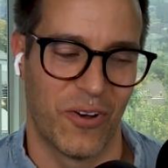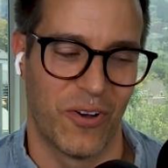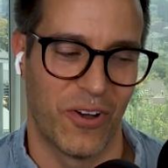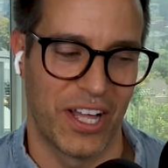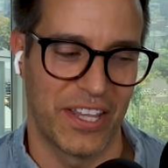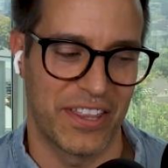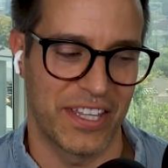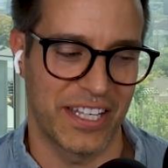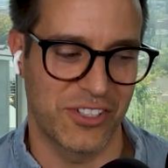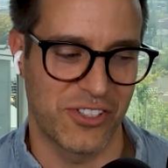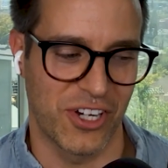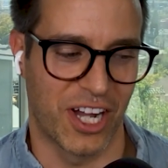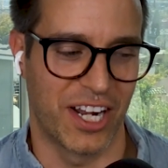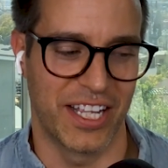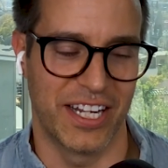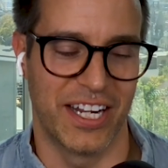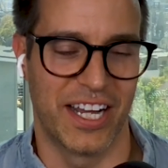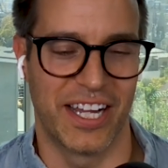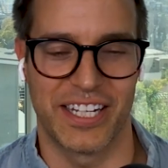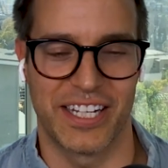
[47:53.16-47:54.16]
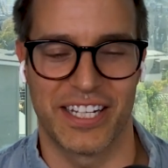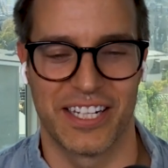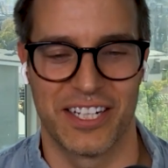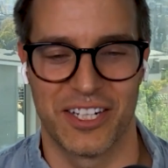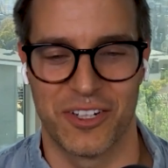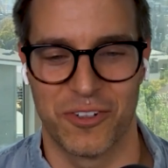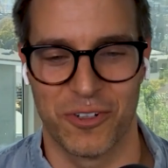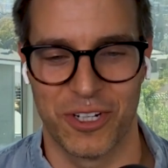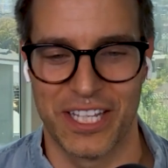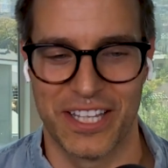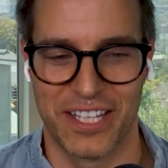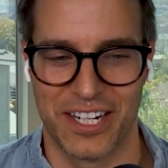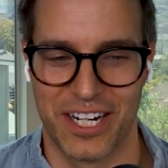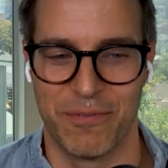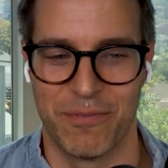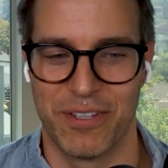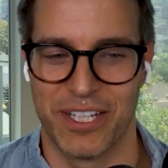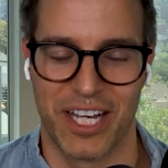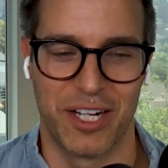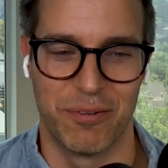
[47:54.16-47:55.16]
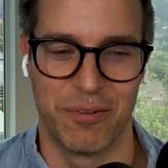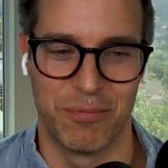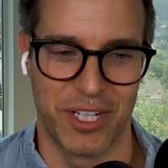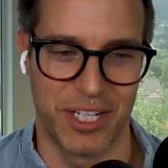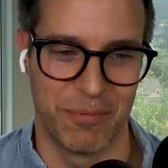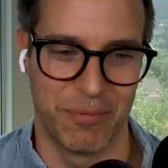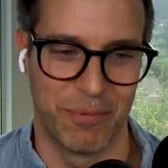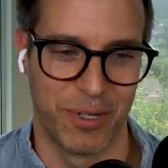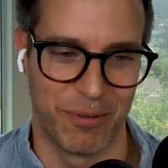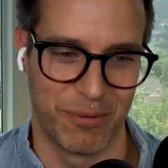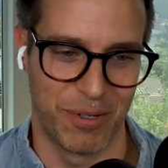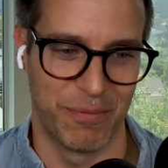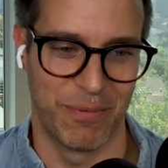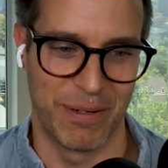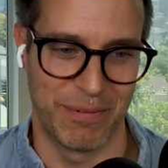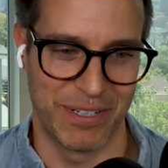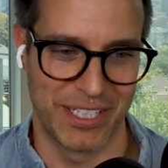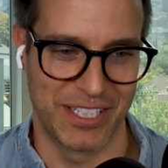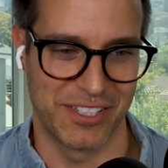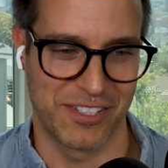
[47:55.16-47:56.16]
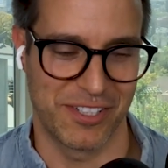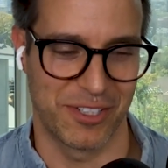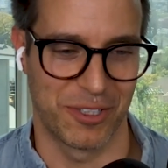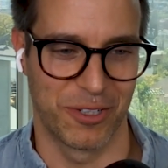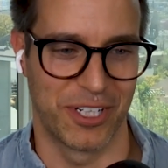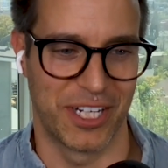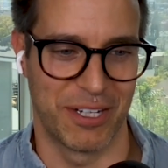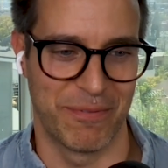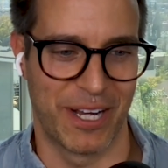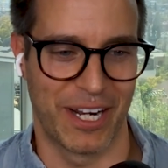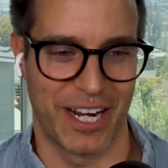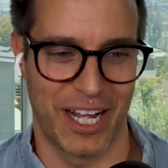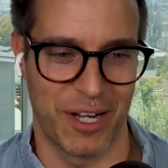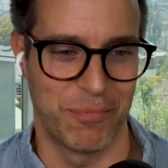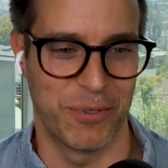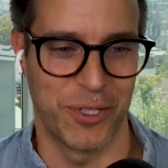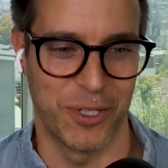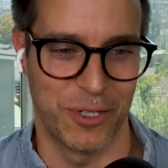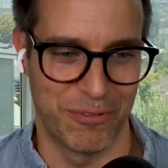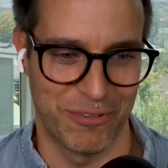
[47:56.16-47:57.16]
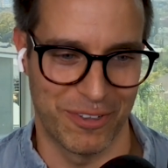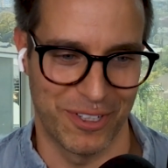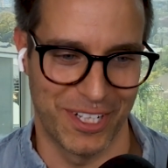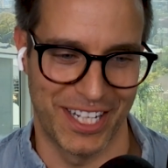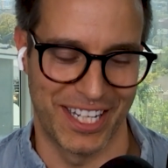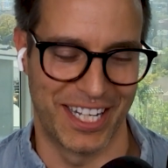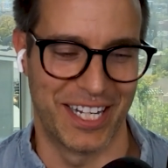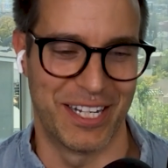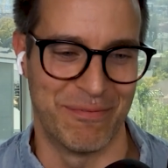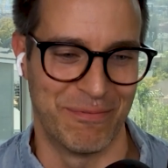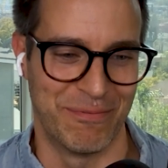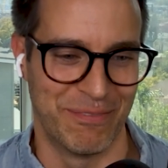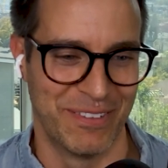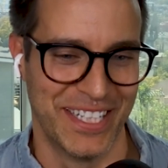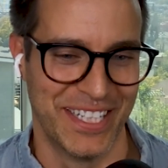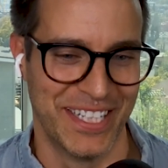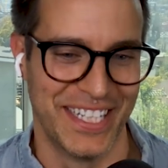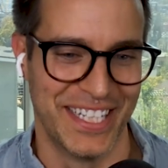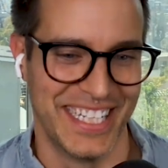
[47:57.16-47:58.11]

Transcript: Well, I think Johnny and I can agree that I'm the enemy, but we maybe disagree about how beautiful I am.